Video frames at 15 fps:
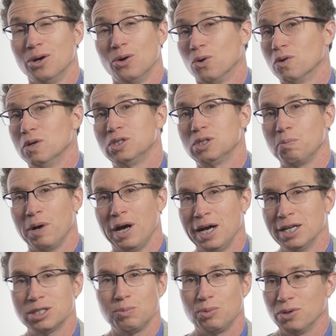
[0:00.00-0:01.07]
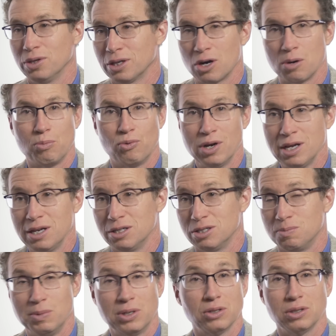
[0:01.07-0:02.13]
Or is it possible that our brain is
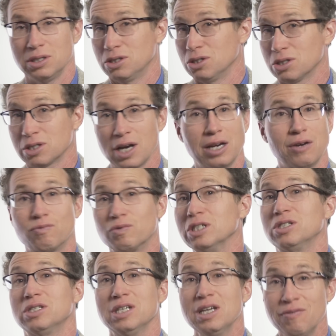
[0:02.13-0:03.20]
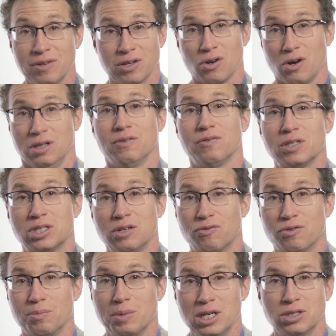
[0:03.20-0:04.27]
merely just kind of receiving all of this
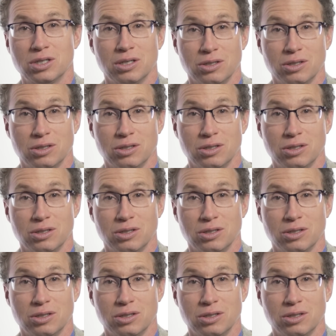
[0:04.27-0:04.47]
information?